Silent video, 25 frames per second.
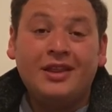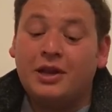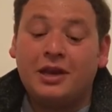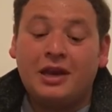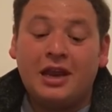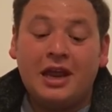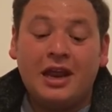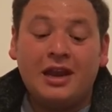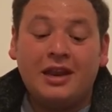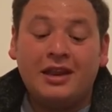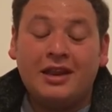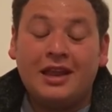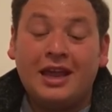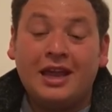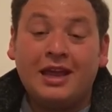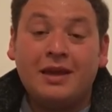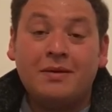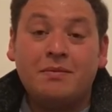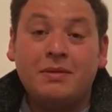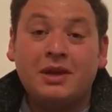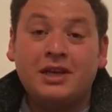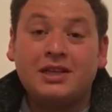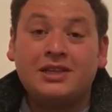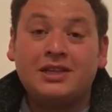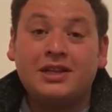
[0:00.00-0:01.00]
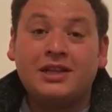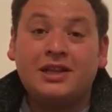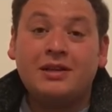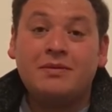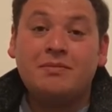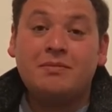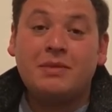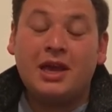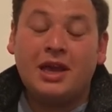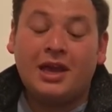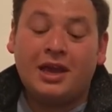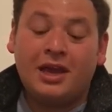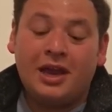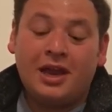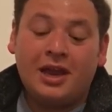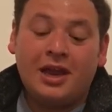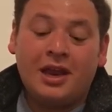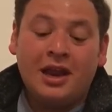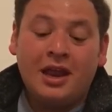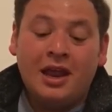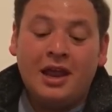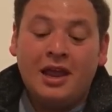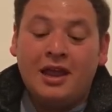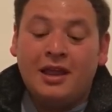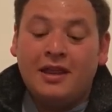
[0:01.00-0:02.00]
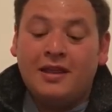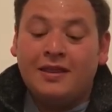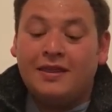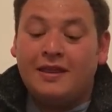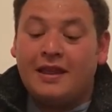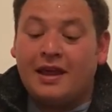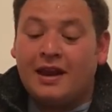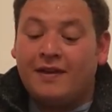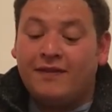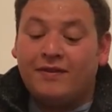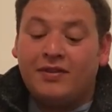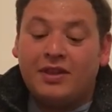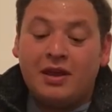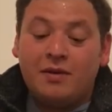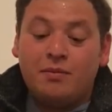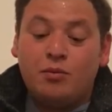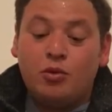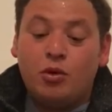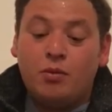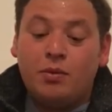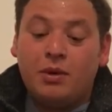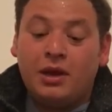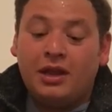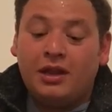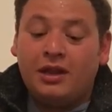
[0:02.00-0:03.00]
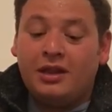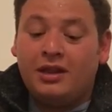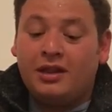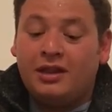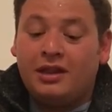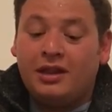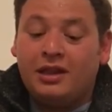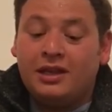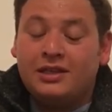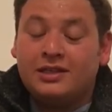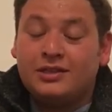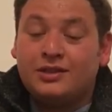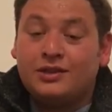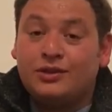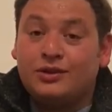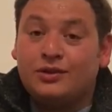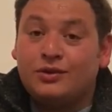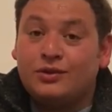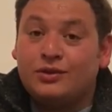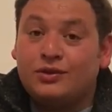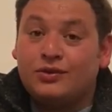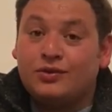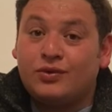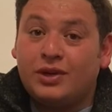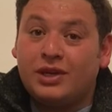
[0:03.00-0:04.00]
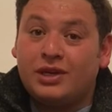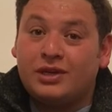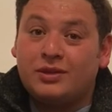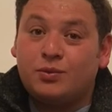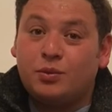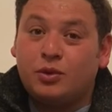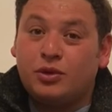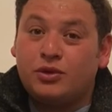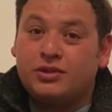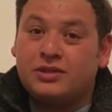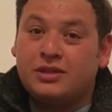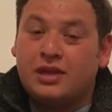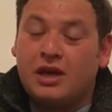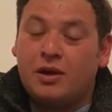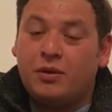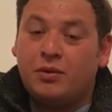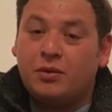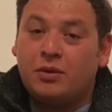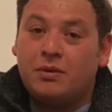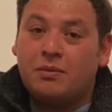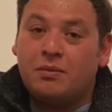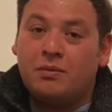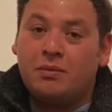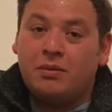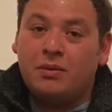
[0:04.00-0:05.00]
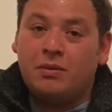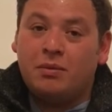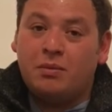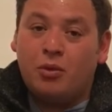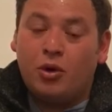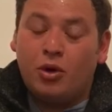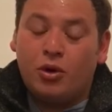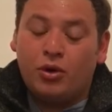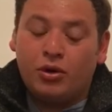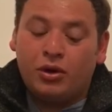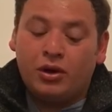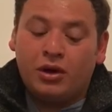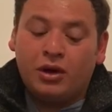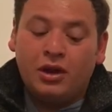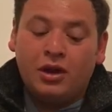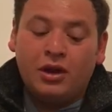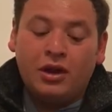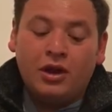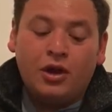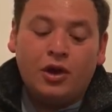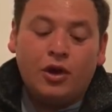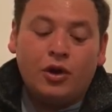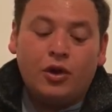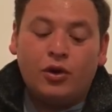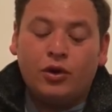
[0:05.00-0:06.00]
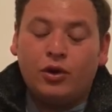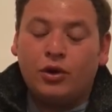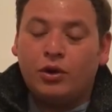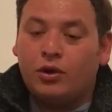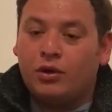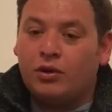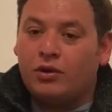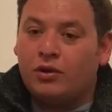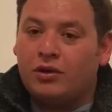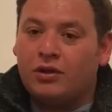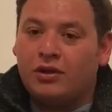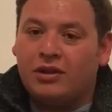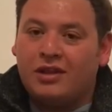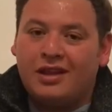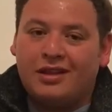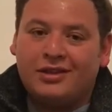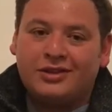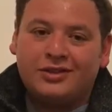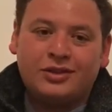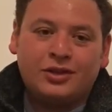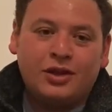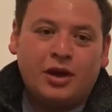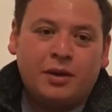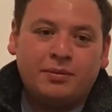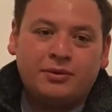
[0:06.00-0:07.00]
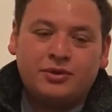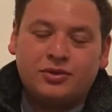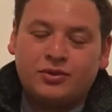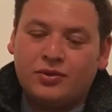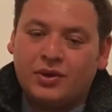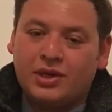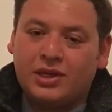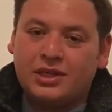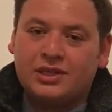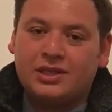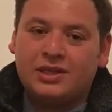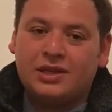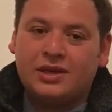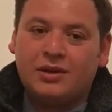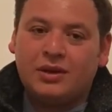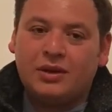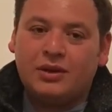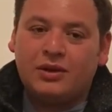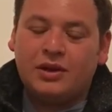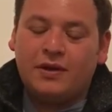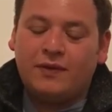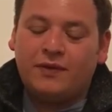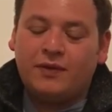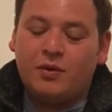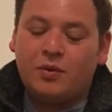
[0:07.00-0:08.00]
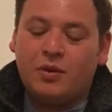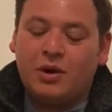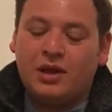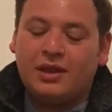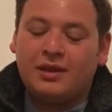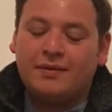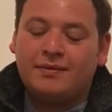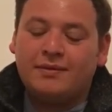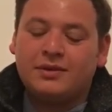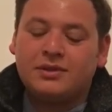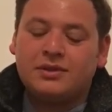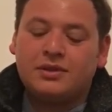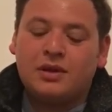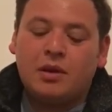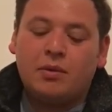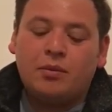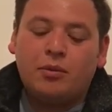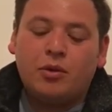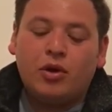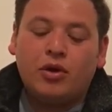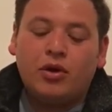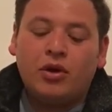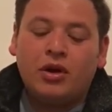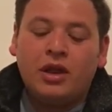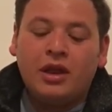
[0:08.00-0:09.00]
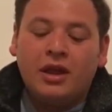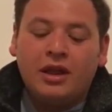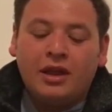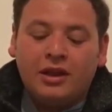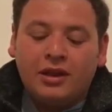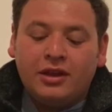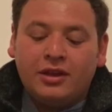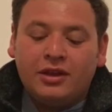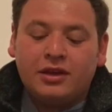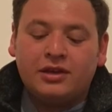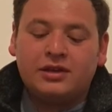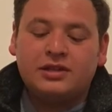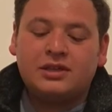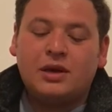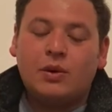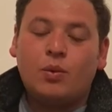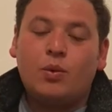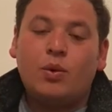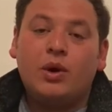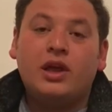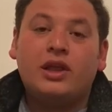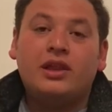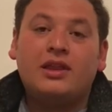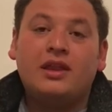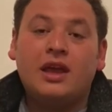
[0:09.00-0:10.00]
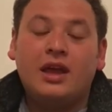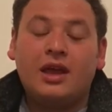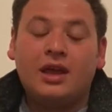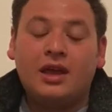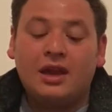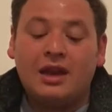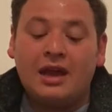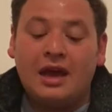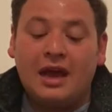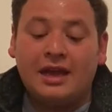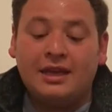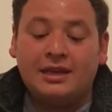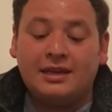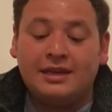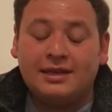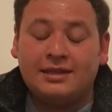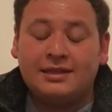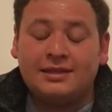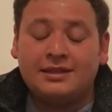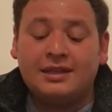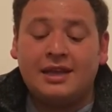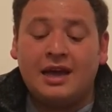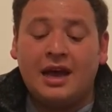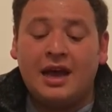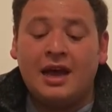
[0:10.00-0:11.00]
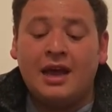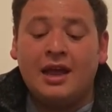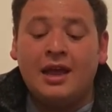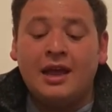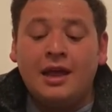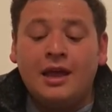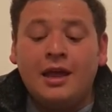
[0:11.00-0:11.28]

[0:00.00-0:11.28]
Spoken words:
And they can basically make it that if they move it, these two strings will sound more, or the top strings, if you want them to sound more, there's a way they can adjust that.